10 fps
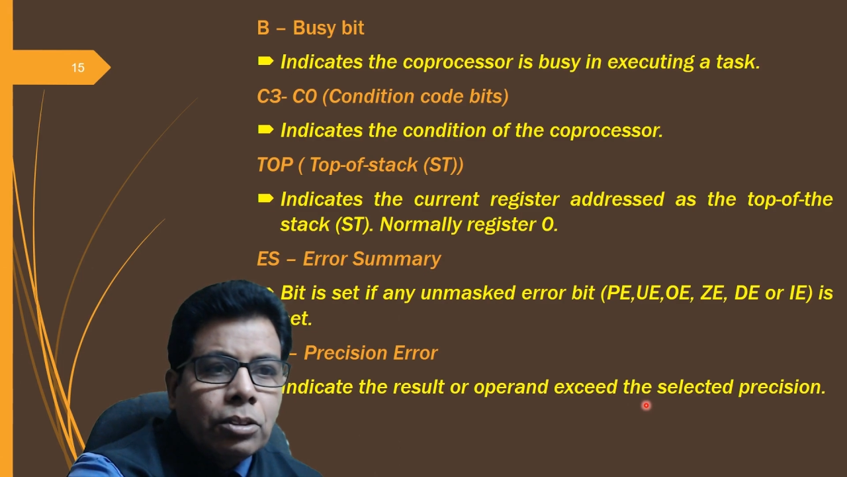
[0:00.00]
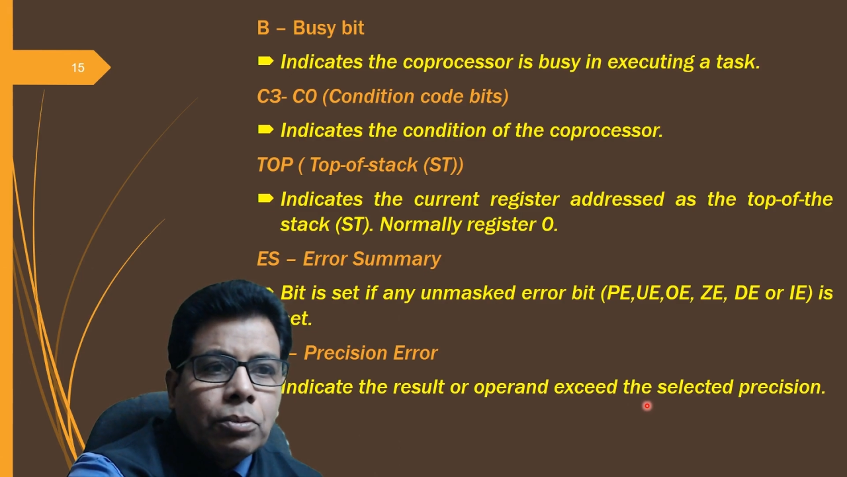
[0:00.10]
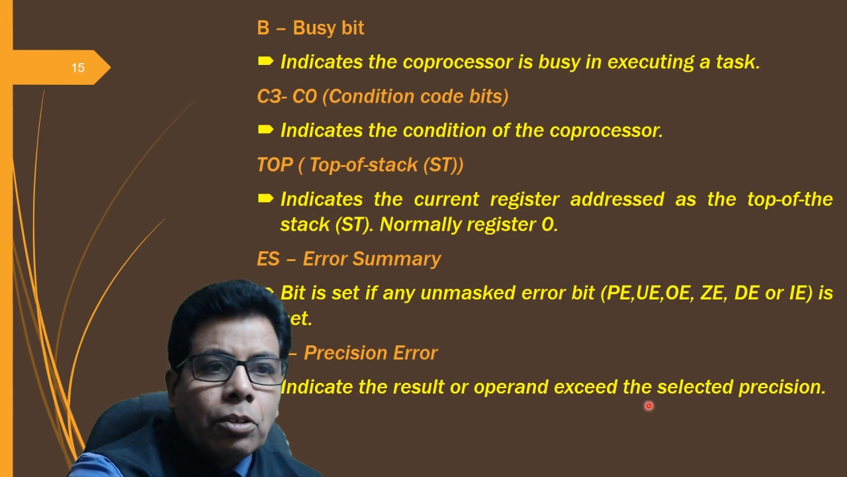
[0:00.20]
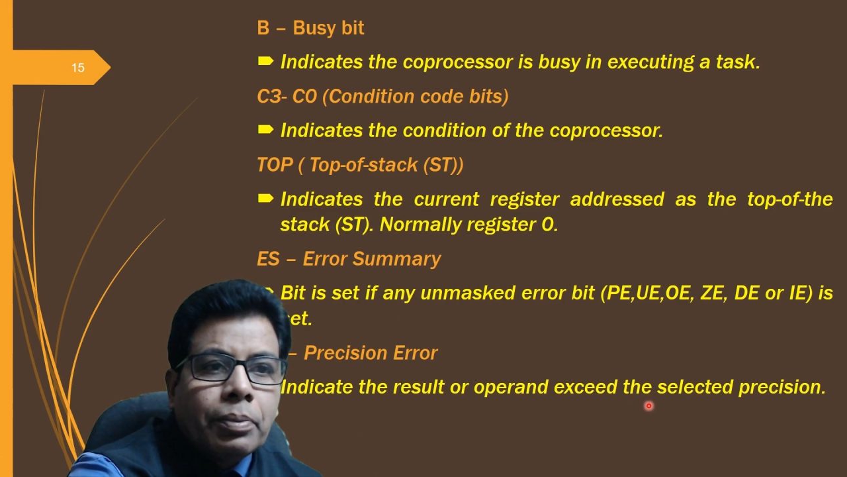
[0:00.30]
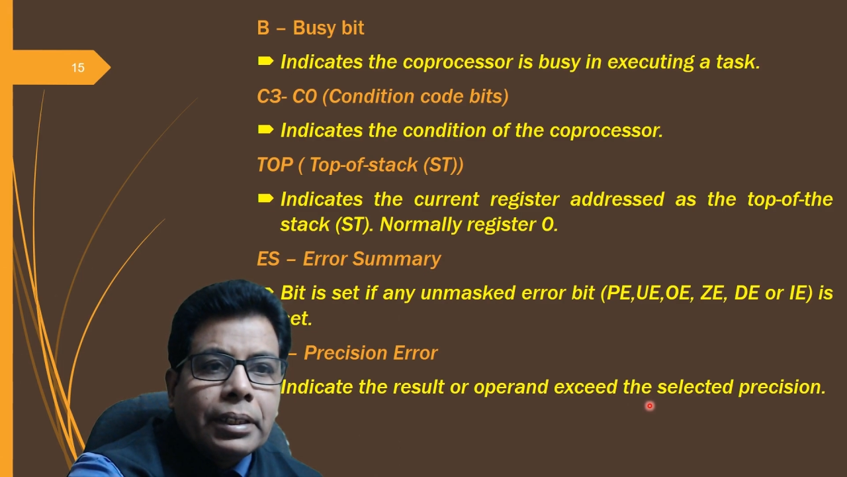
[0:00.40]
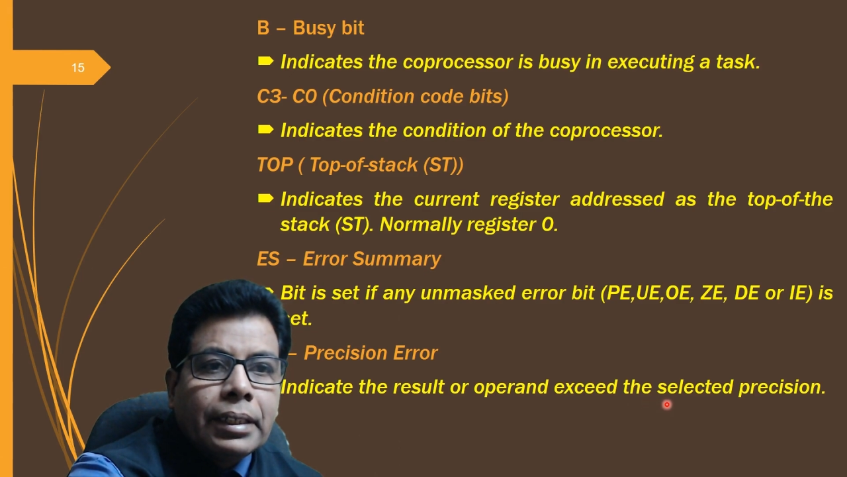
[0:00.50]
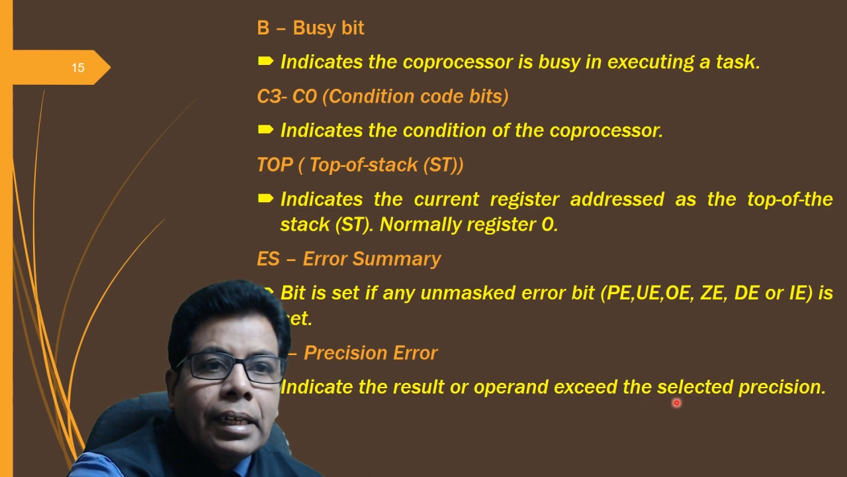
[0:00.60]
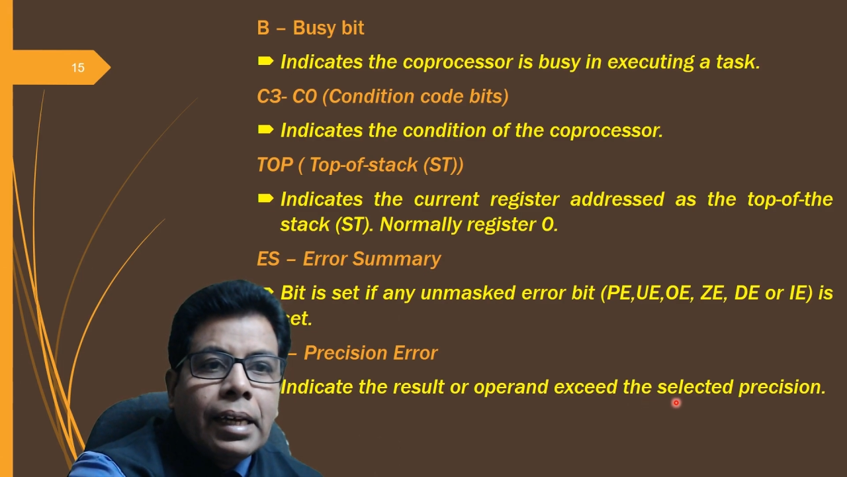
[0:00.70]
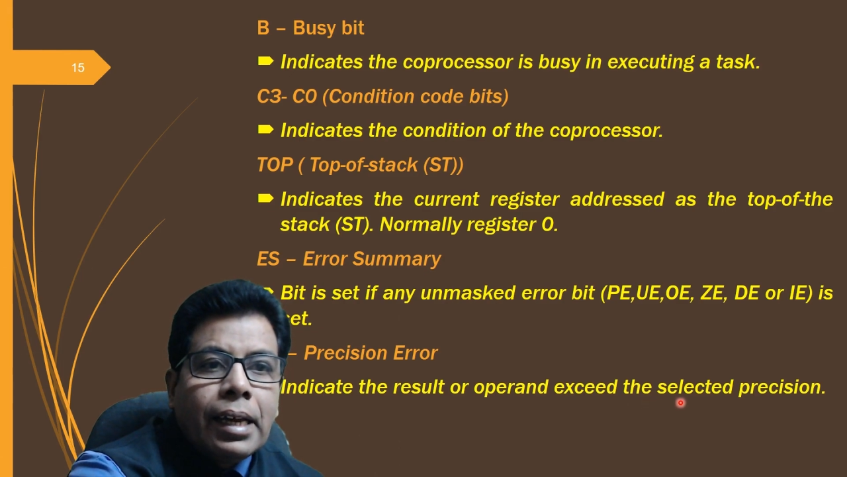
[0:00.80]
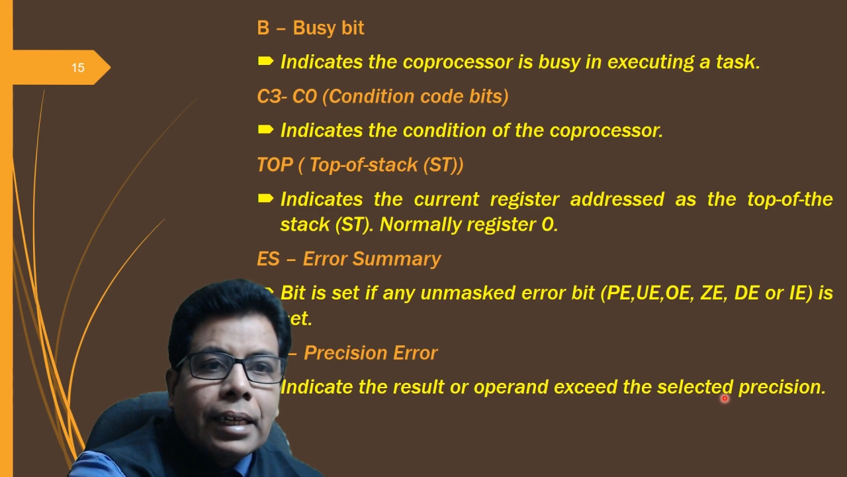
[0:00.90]
operand
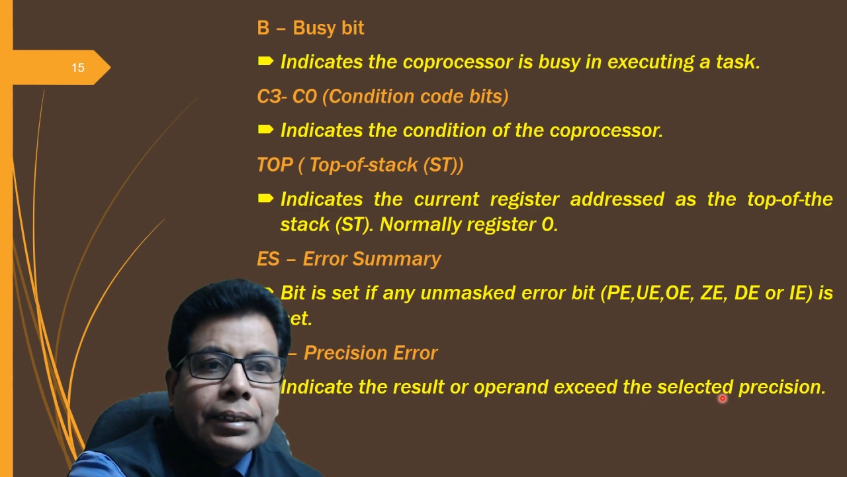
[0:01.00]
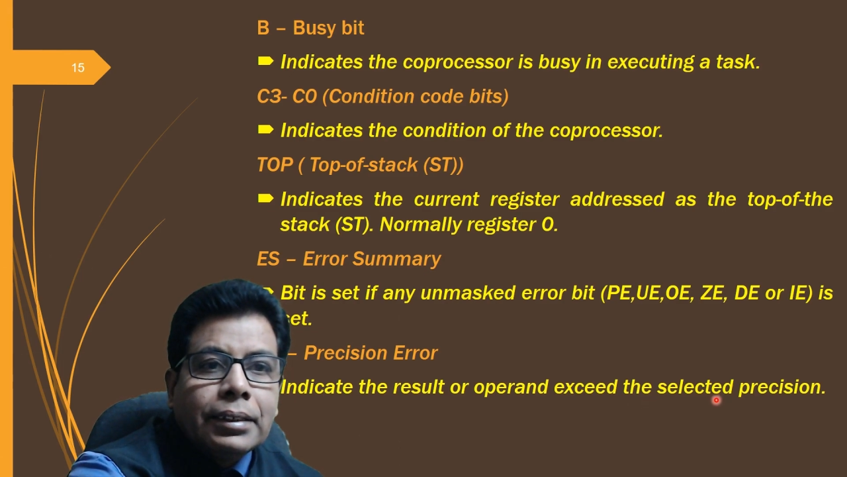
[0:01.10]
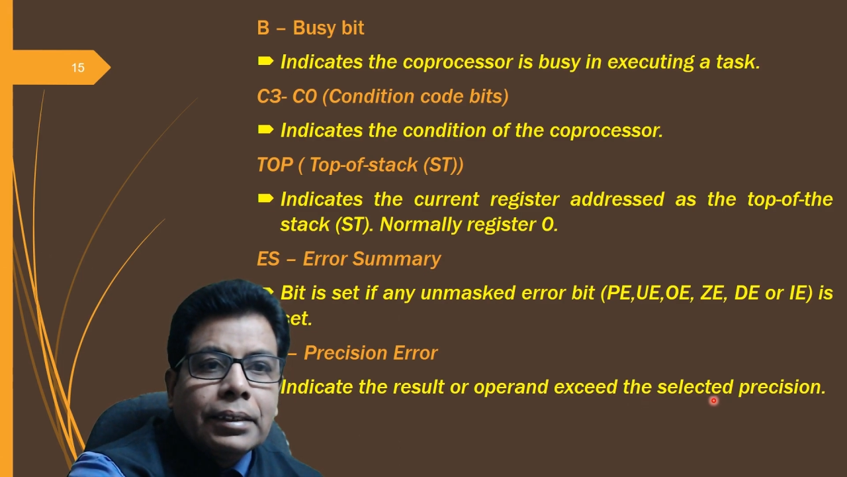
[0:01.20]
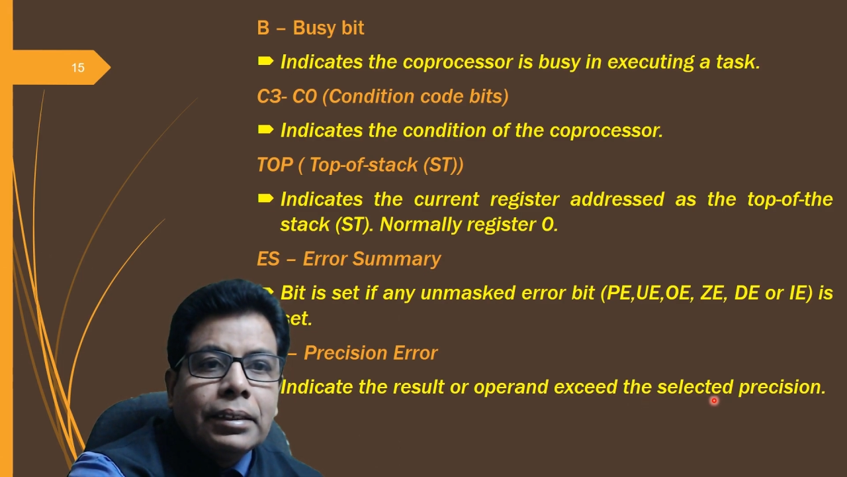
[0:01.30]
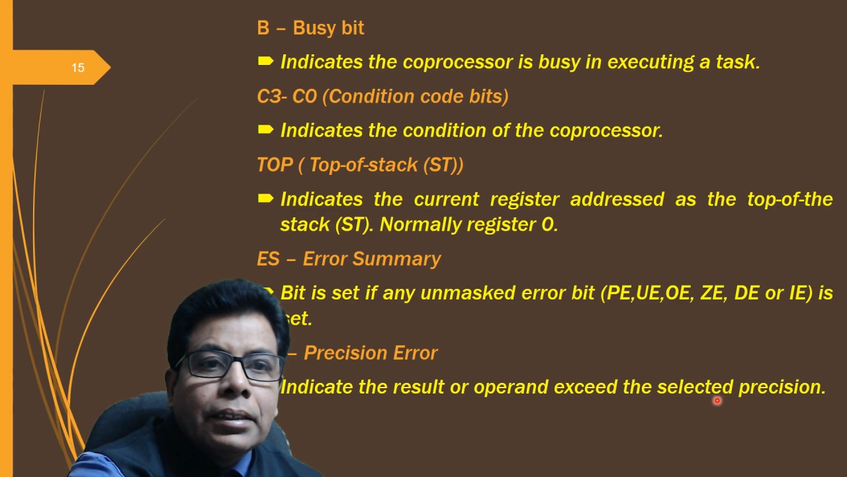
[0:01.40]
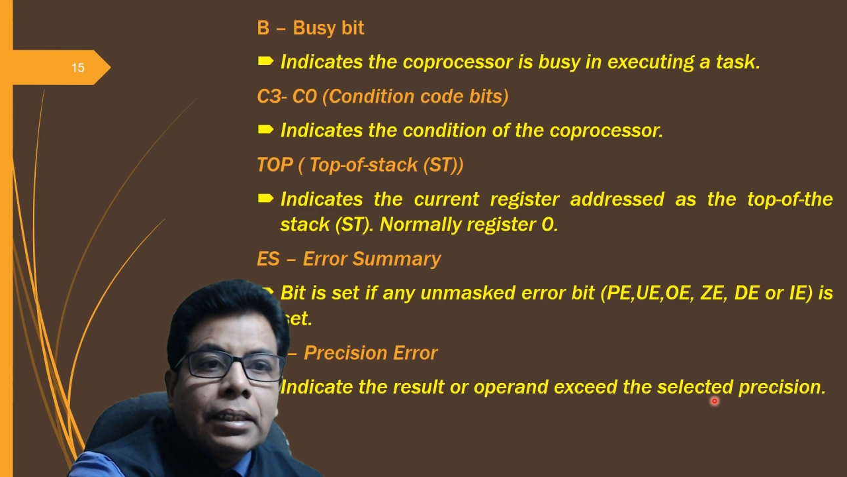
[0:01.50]
exceeds the